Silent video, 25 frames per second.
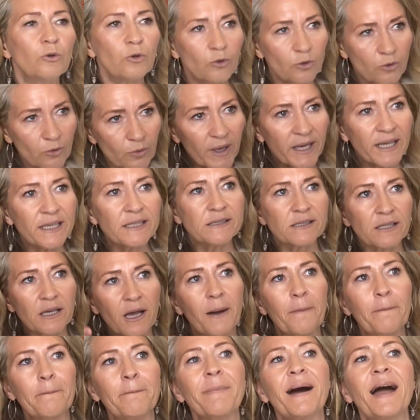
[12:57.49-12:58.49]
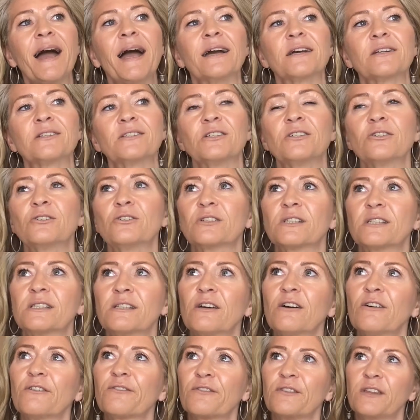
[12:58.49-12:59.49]
always come back to
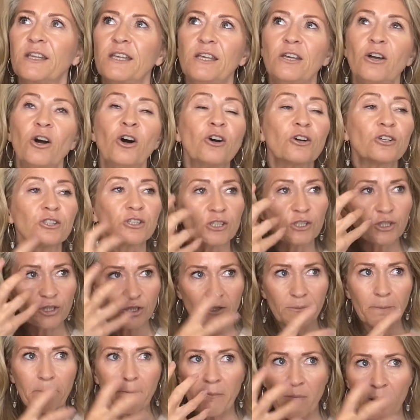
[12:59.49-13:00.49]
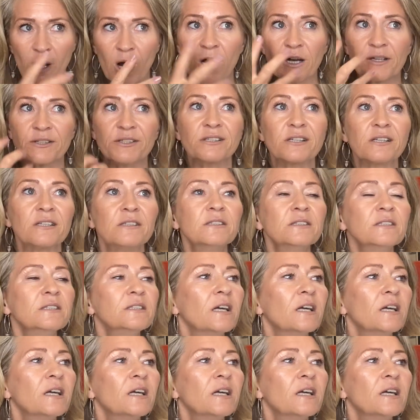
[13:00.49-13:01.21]
yourself, the oxygen mask,